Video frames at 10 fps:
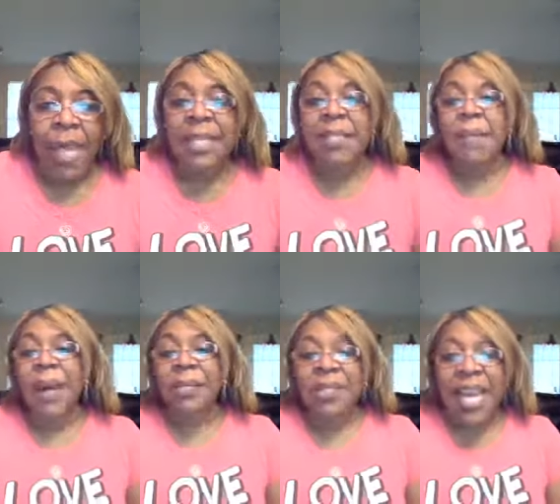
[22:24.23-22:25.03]
It's
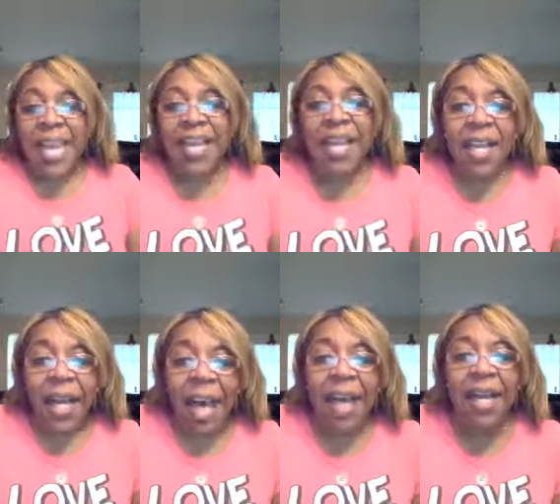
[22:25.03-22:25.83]
about taking
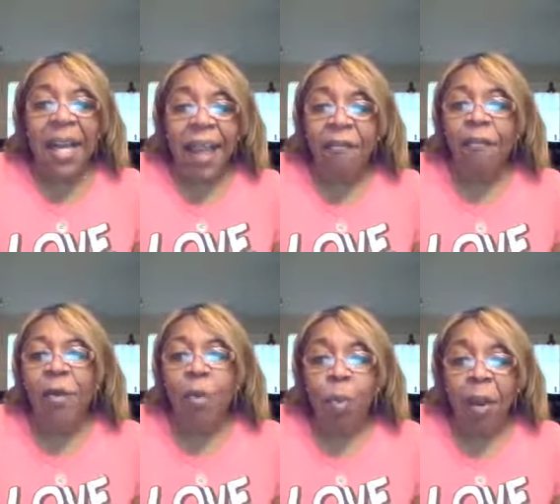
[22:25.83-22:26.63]
God
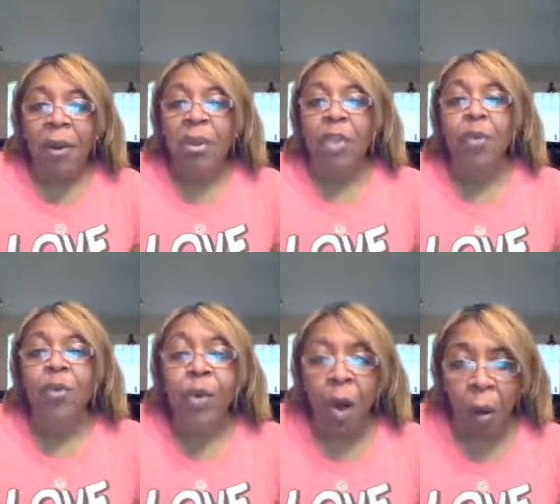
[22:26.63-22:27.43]
everywhere you
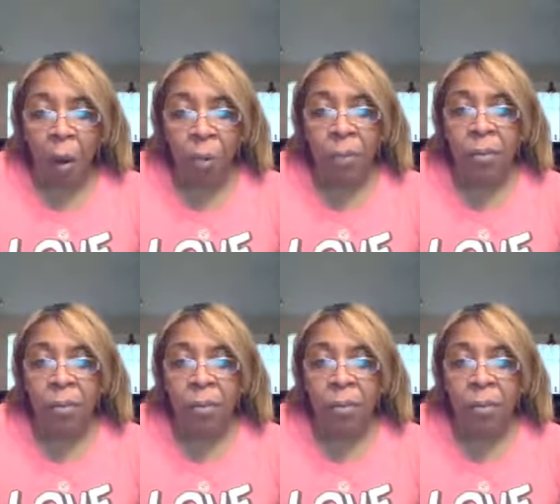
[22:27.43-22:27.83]
go.